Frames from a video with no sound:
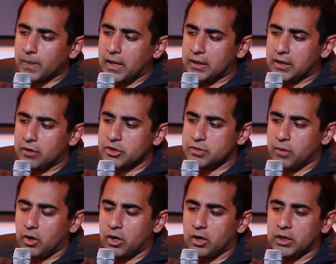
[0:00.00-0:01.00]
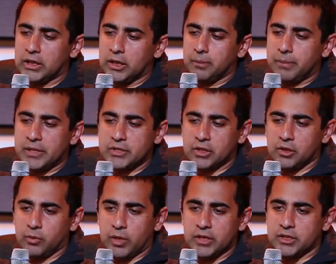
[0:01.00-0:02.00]
And Larry Smarr
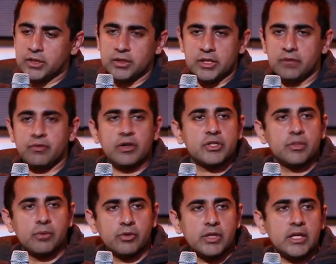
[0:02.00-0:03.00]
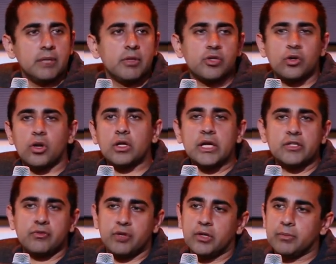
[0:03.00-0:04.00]
basically went and did a very similar thing. He measured all
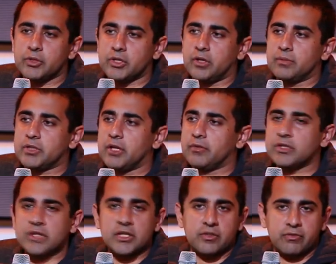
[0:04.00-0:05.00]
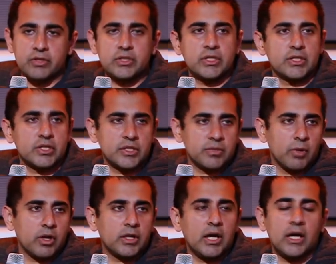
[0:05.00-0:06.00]
kinds of variables on himself. This guy's a physicist, he's a
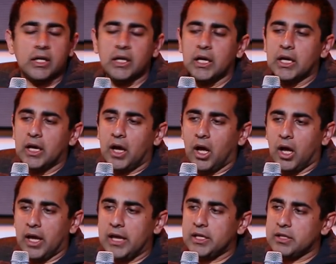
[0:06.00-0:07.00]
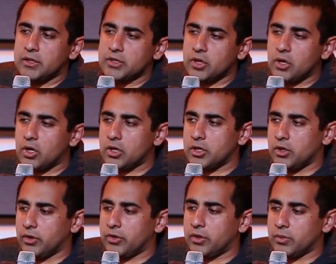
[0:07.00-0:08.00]
smart guy, and he saw, you
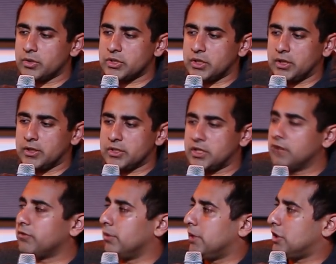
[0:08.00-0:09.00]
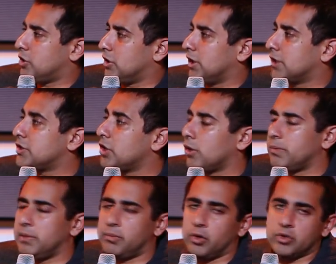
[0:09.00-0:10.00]
know, that there was this inflammation, like
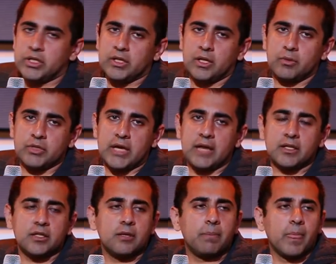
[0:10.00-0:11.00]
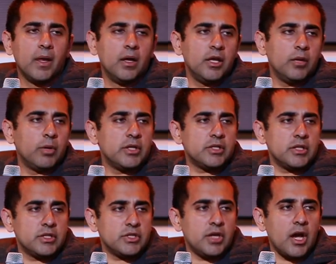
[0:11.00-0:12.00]
CRP protein, that was acting up. He went to
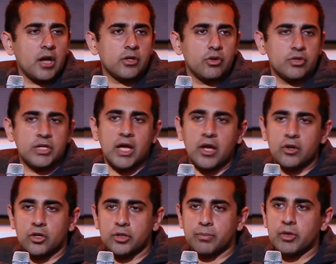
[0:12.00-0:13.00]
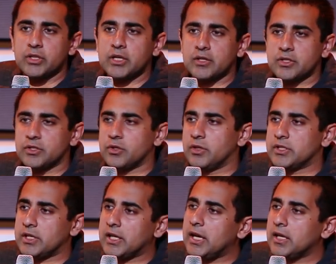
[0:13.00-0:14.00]
his doctors, he had all the printouts and so on. He's
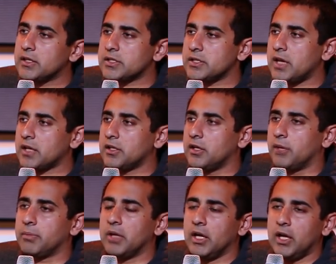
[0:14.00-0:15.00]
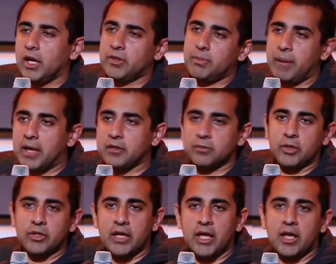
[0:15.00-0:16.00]
like, hey, this is acting up. And they patted him
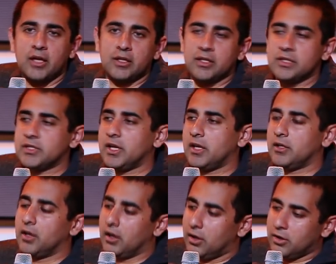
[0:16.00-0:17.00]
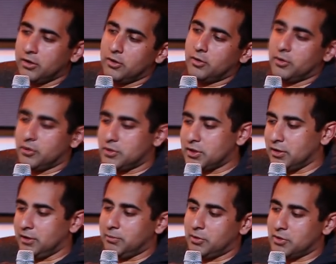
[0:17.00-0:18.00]
on the head and they said, oh, you
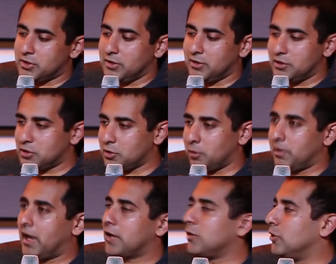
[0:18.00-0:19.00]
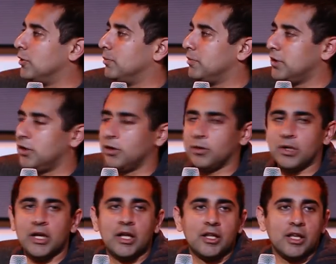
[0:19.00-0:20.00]
silly person, just go back home, you know,
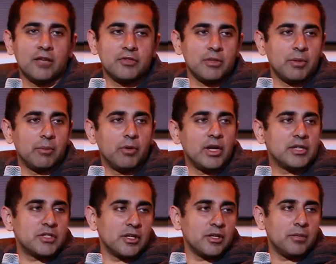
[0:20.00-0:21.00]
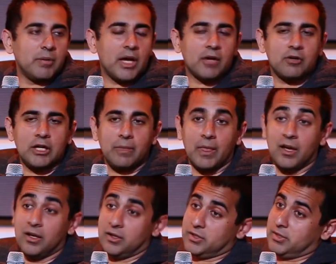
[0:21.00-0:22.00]
like if something breaks, then come back, right?
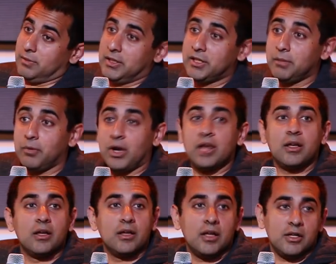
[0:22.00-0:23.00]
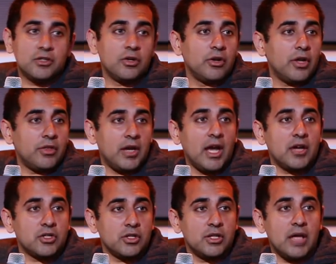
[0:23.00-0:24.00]
Something did break. And it turned out that
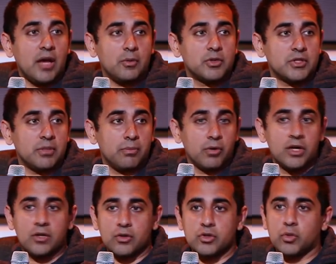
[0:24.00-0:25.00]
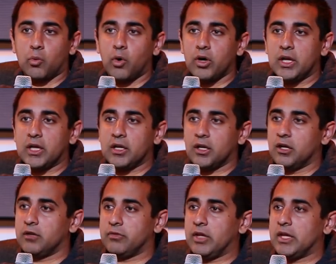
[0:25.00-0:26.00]
actually that was a precursor warning
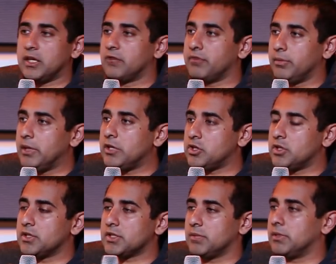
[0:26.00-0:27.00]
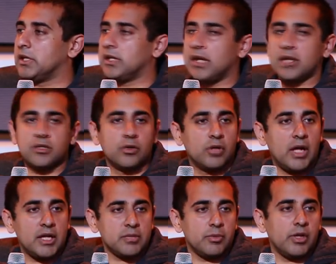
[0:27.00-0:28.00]
of like inflammation and something, and he had to go to the
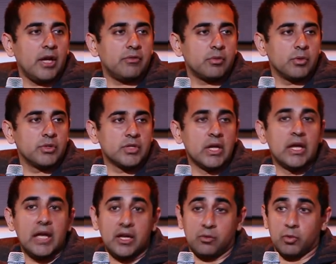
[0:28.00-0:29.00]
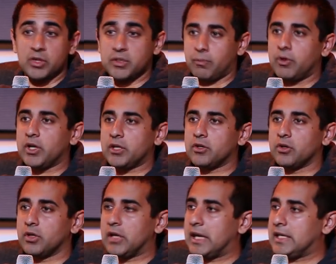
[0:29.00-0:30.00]
hospital afterwards, and it was a
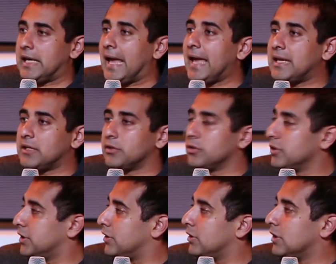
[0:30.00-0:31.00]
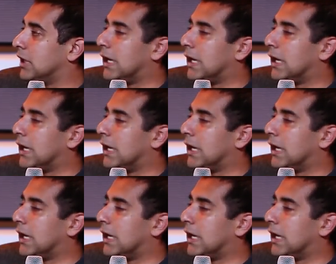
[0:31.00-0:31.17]
predictor, and he had it earlier,